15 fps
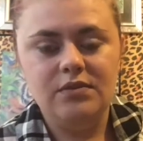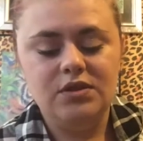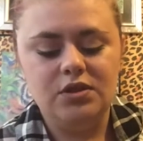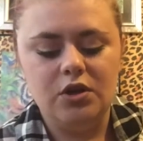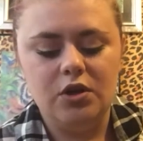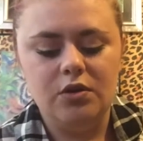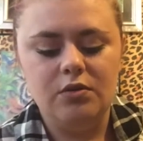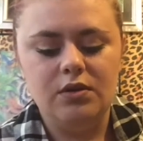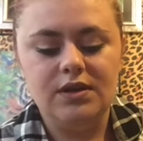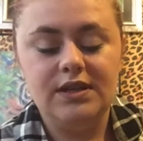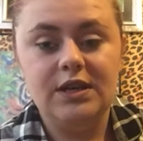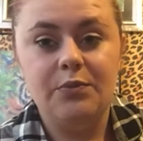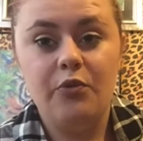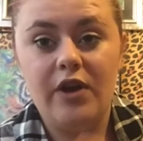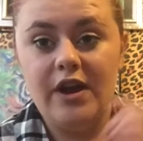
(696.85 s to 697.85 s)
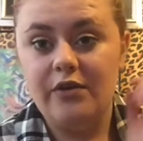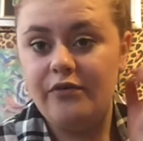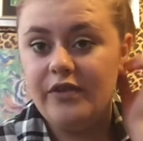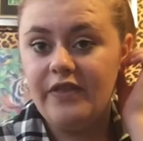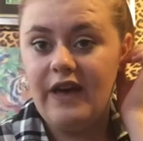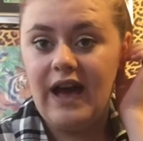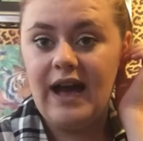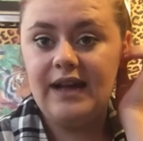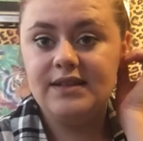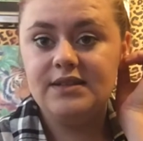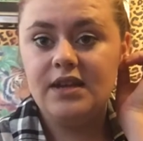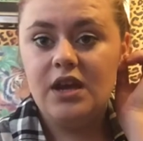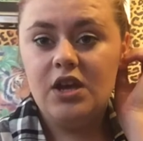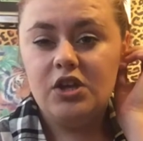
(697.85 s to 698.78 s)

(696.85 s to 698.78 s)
so keep your eye out for that.